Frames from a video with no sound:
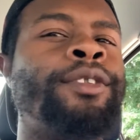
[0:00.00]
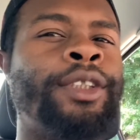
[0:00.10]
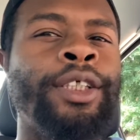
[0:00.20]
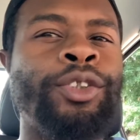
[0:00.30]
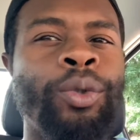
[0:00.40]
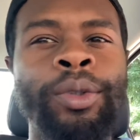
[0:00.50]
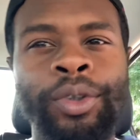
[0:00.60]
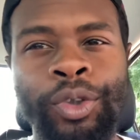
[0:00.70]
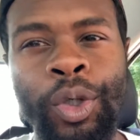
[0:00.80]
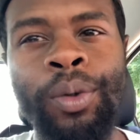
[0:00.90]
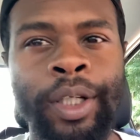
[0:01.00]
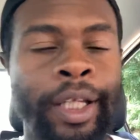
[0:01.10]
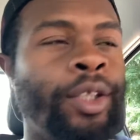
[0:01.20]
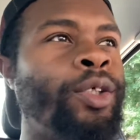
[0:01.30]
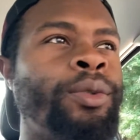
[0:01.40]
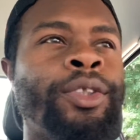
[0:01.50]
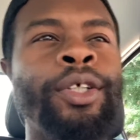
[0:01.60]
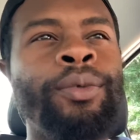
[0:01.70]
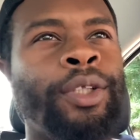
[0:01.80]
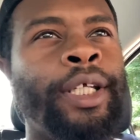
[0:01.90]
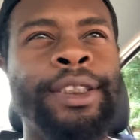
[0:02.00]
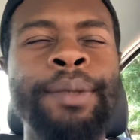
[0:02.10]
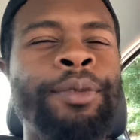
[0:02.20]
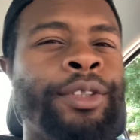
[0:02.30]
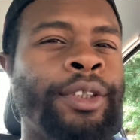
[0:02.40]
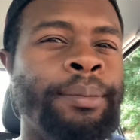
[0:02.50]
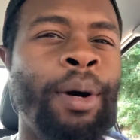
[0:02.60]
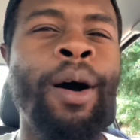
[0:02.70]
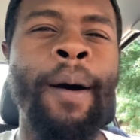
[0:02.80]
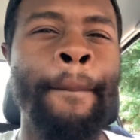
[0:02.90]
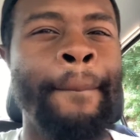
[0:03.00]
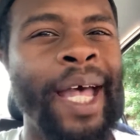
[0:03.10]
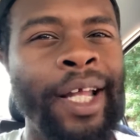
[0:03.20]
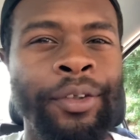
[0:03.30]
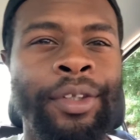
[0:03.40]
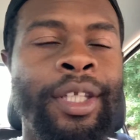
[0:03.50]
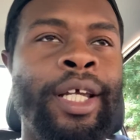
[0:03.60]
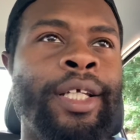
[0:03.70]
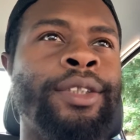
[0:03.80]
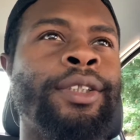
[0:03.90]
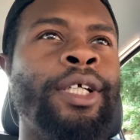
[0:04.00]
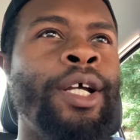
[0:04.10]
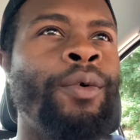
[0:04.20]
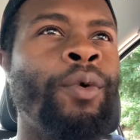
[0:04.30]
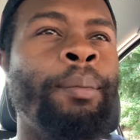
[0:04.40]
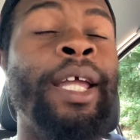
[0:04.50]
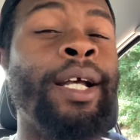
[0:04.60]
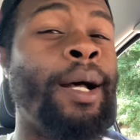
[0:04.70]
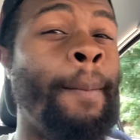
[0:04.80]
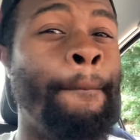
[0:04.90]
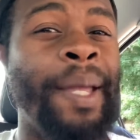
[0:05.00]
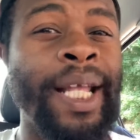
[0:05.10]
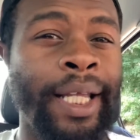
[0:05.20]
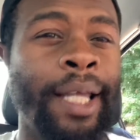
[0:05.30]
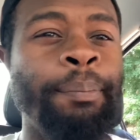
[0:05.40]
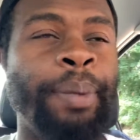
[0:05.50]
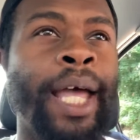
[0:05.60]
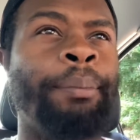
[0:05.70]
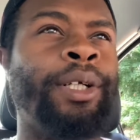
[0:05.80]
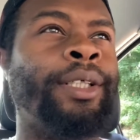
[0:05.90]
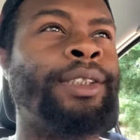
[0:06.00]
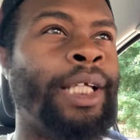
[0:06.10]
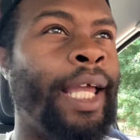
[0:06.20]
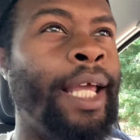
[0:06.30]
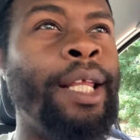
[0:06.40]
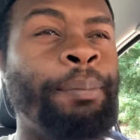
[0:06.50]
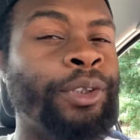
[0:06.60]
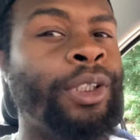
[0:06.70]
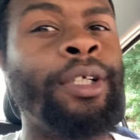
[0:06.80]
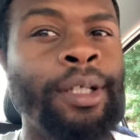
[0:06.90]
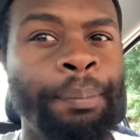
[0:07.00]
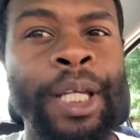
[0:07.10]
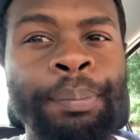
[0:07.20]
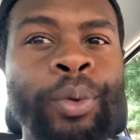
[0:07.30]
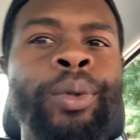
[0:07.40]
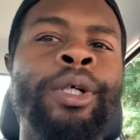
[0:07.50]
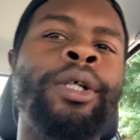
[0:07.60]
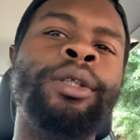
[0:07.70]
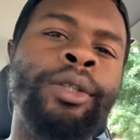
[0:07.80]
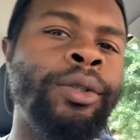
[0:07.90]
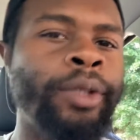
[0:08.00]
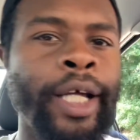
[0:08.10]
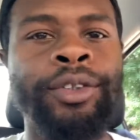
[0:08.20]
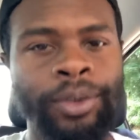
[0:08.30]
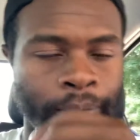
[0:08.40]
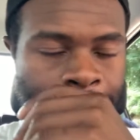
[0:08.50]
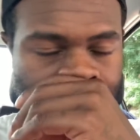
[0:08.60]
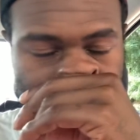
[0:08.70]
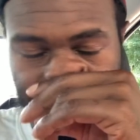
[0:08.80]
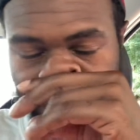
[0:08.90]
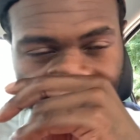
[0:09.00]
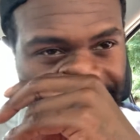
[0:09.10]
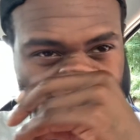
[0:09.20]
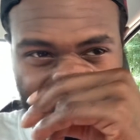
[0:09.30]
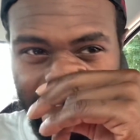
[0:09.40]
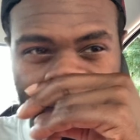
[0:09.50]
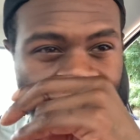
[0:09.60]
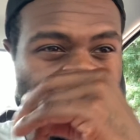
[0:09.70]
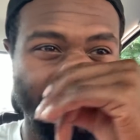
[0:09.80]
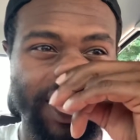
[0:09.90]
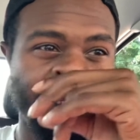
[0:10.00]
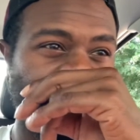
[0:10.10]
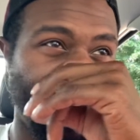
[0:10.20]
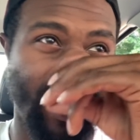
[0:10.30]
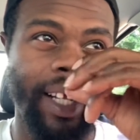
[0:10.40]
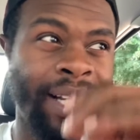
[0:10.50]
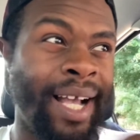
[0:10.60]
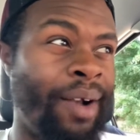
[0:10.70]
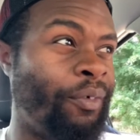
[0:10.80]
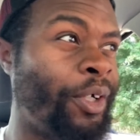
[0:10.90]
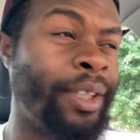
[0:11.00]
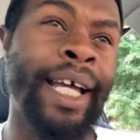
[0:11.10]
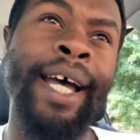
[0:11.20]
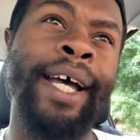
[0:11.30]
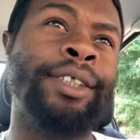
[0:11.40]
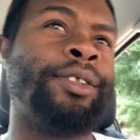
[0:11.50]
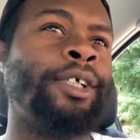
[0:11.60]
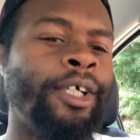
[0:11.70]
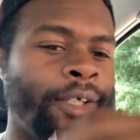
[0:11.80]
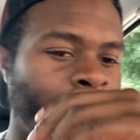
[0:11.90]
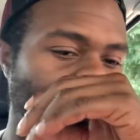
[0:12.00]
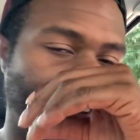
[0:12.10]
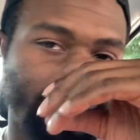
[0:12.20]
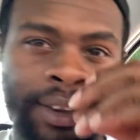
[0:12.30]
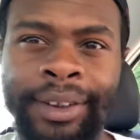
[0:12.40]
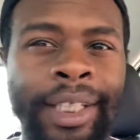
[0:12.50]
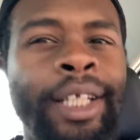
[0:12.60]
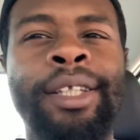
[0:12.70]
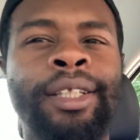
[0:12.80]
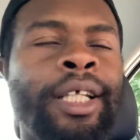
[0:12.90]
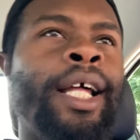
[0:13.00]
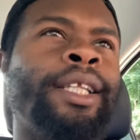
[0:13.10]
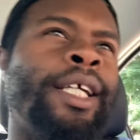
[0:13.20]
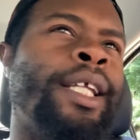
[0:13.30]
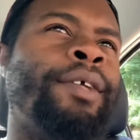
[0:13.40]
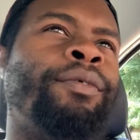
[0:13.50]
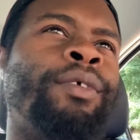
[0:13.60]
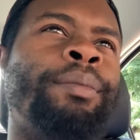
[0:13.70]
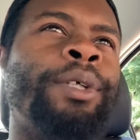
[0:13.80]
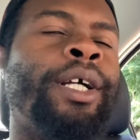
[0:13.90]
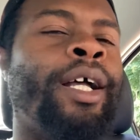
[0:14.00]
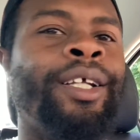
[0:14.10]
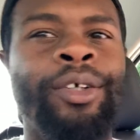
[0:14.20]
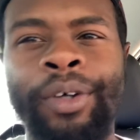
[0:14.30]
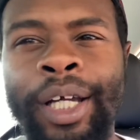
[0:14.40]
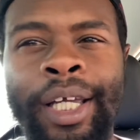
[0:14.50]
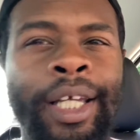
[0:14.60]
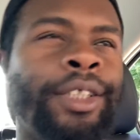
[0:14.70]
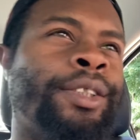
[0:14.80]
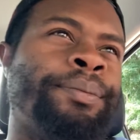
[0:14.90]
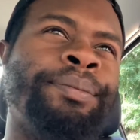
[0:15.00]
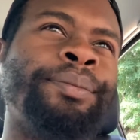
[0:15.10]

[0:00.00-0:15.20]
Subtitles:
just start doing it. Do little things. Even the small minor things will make a big impact, because 80% of the people do not start it. That's one thing that I realized with just anything that I did, even with me cutting grass.